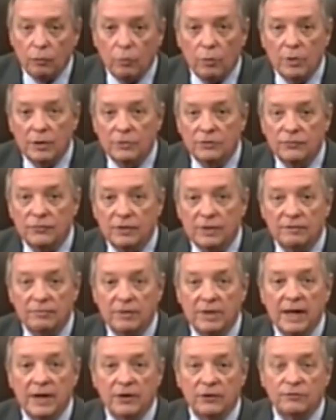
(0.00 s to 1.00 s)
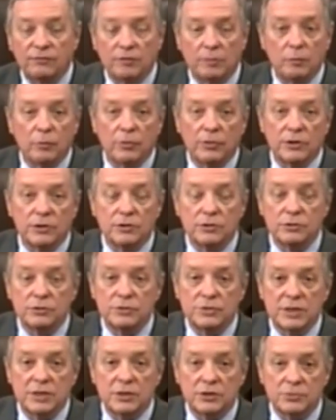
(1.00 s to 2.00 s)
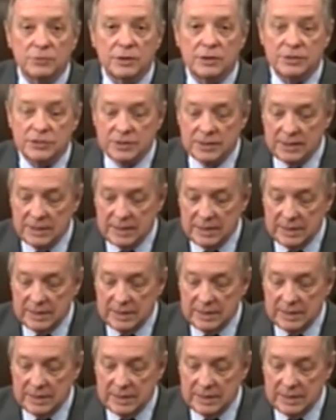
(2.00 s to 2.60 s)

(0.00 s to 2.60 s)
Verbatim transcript: words that have led us for more than two centuries,